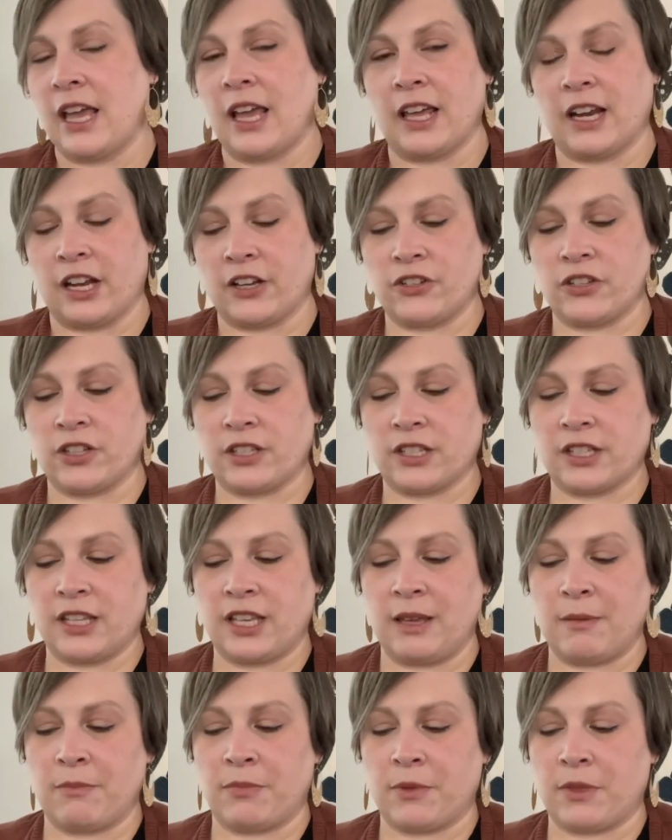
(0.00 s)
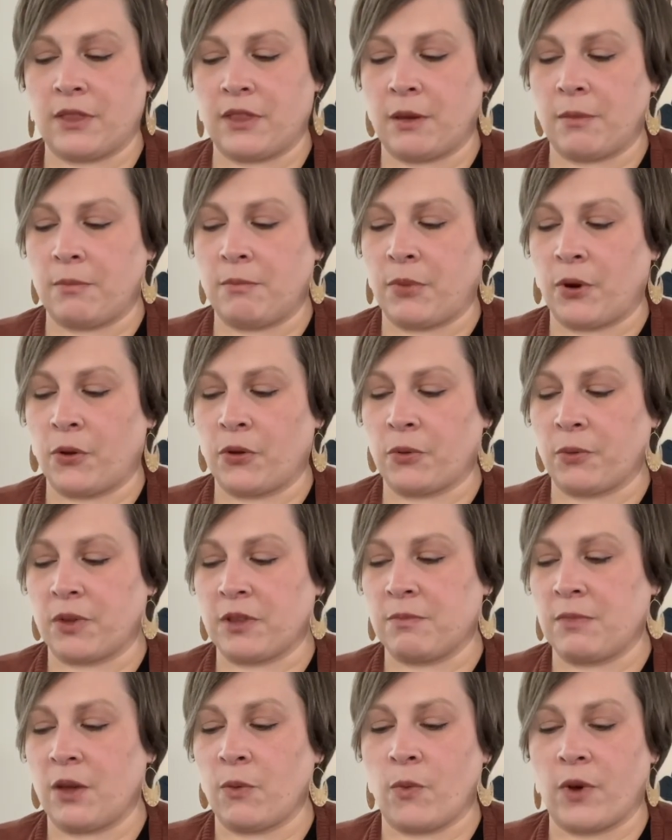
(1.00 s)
and I just keep them both with me,